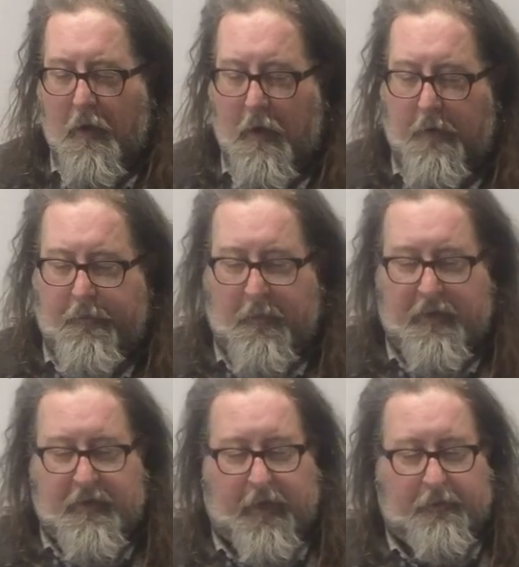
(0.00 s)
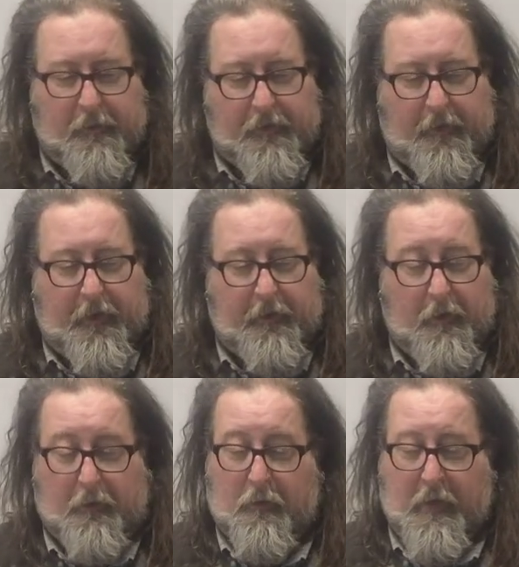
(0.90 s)
uh, from our text, which I think do
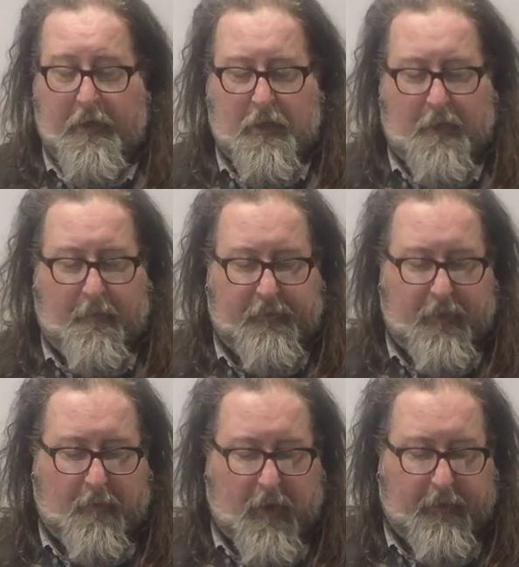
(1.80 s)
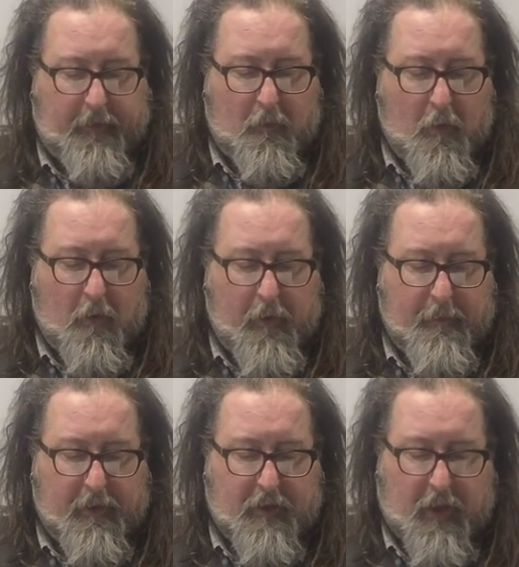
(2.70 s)
a great job of summarizing what we've
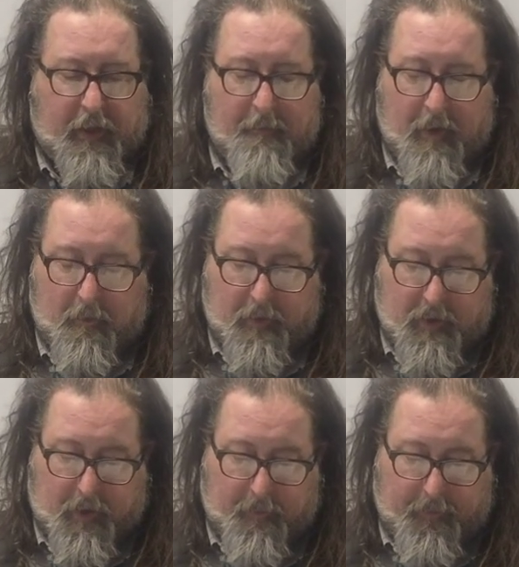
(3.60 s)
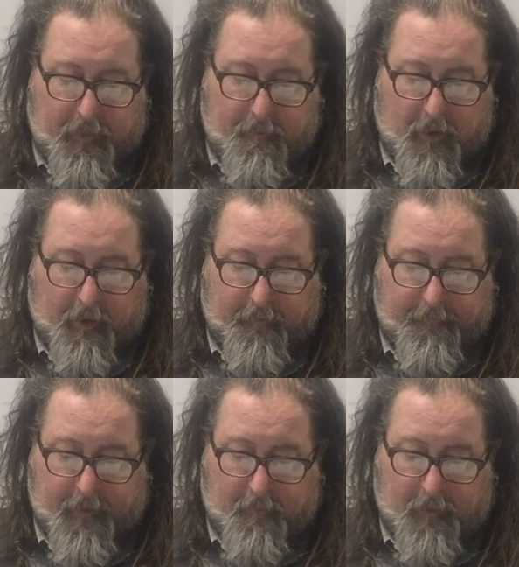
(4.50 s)
been talking about when we talk about the American
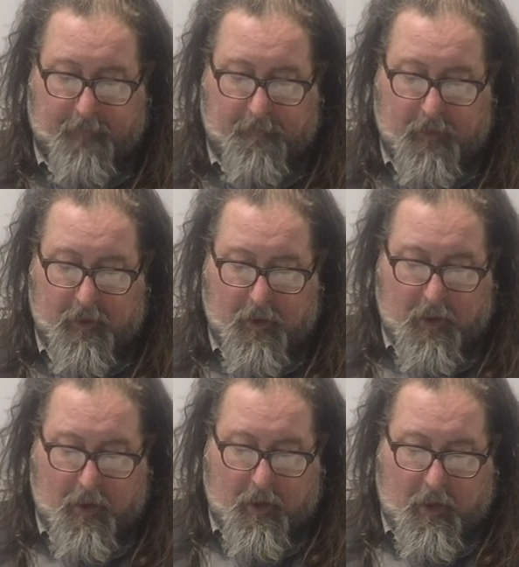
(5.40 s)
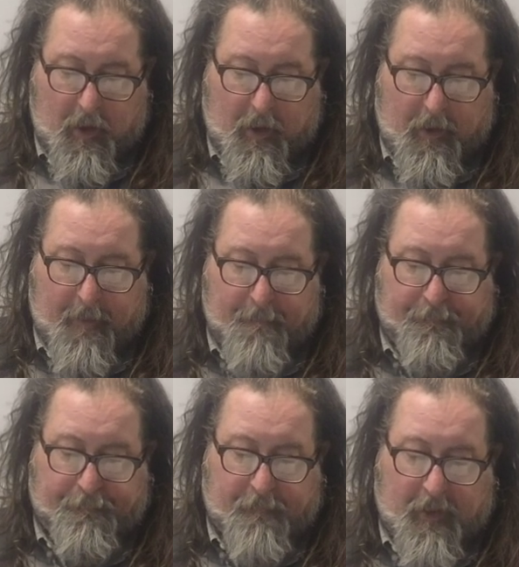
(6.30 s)
family. Um,
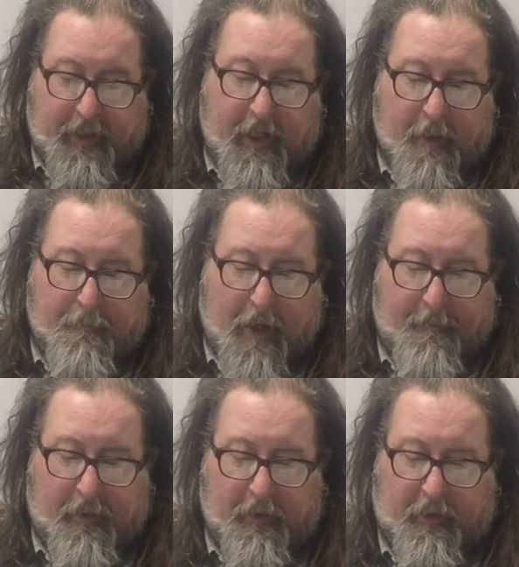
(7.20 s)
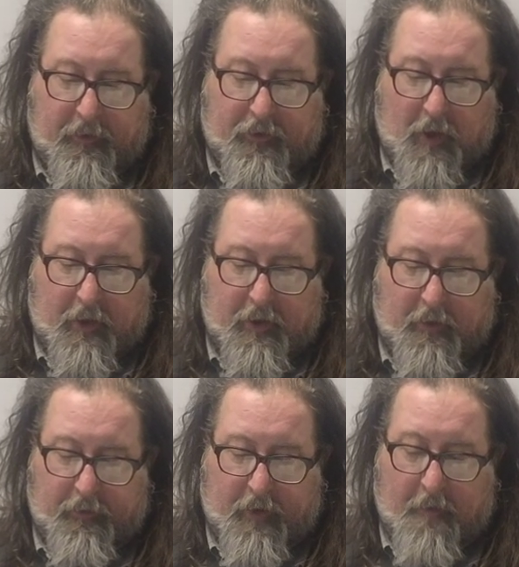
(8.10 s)
again, popular
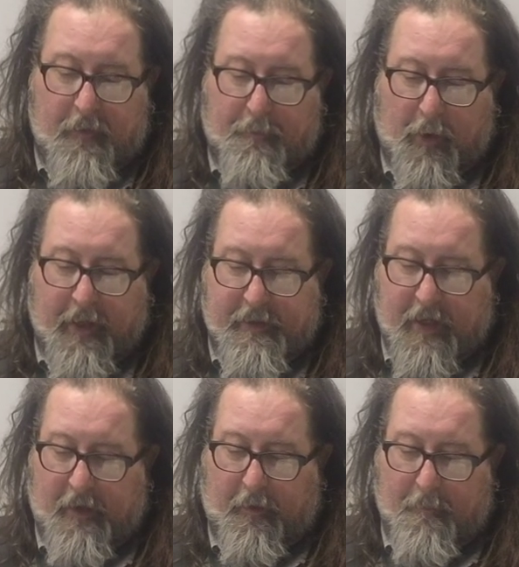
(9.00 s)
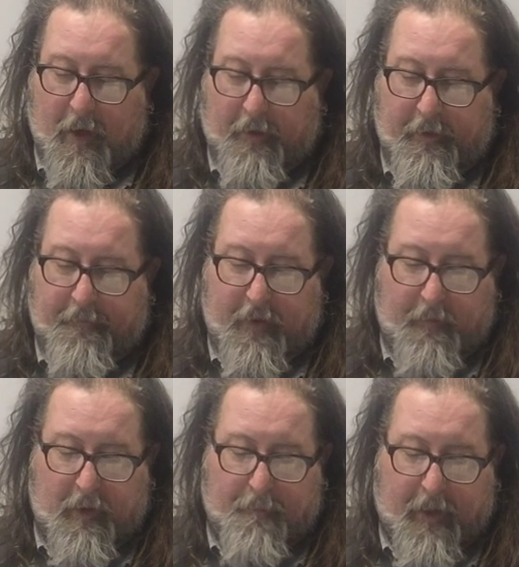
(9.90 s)
constructions of the breakdown of the modern day family
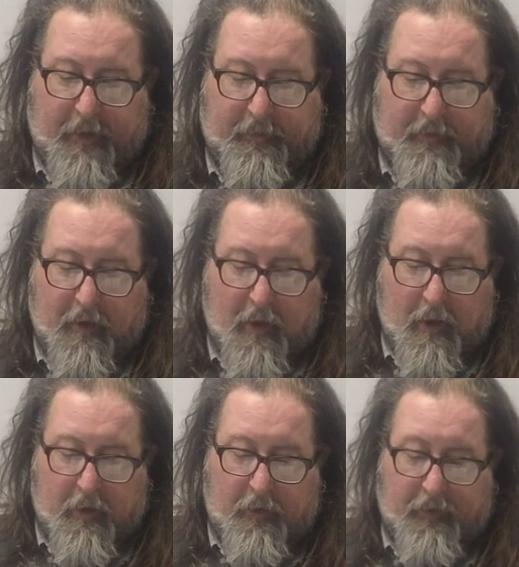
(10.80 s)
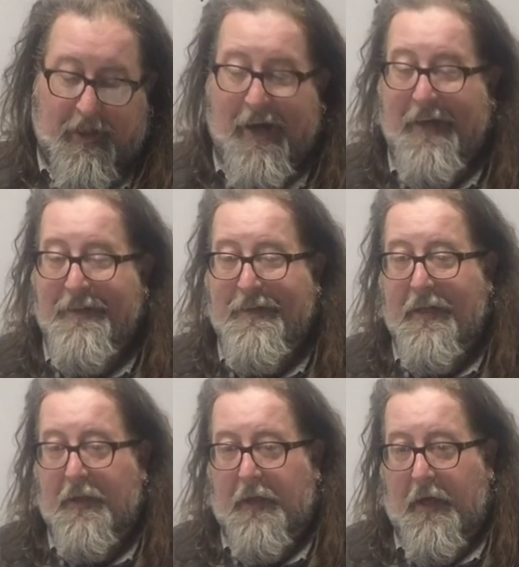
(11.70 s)
are based using
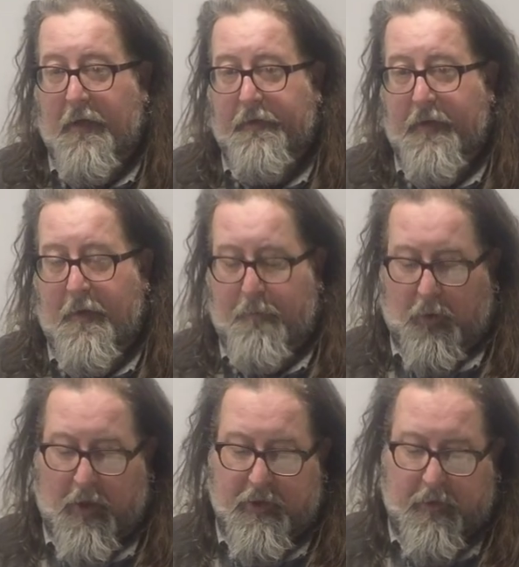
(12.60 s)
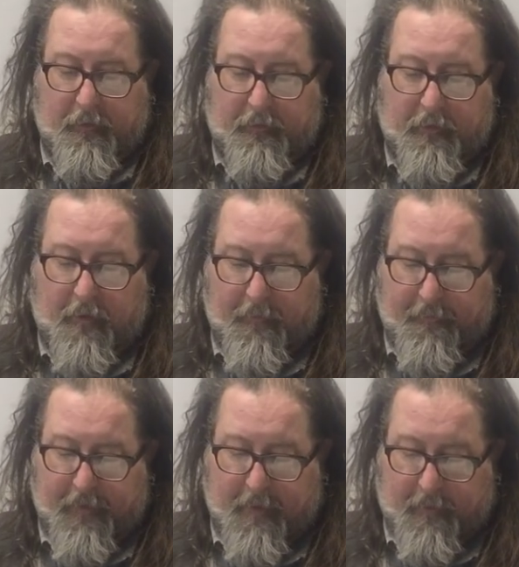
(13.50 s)
idealized impressions of the
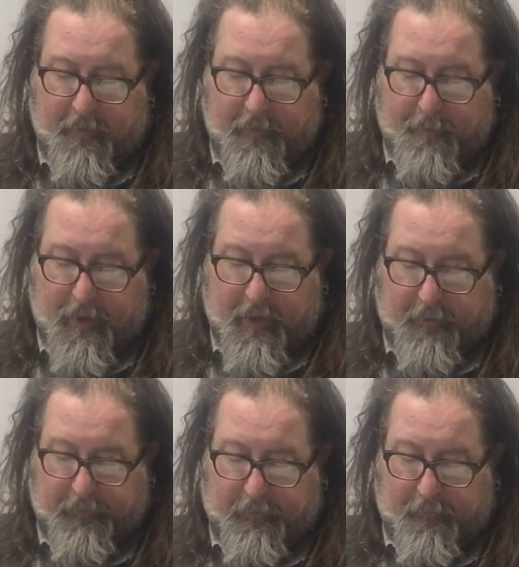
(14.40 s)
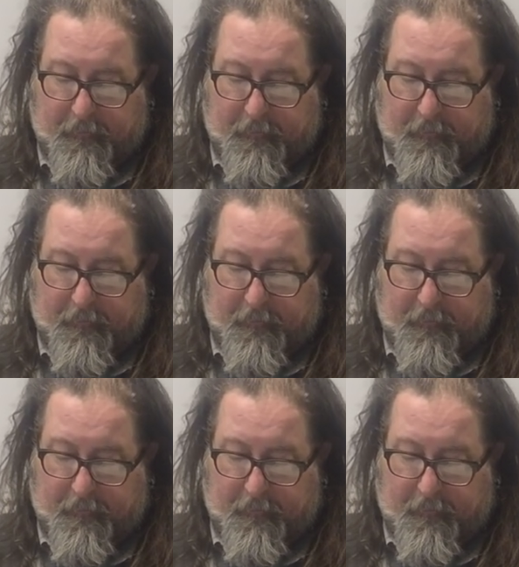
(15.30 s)
family of the past.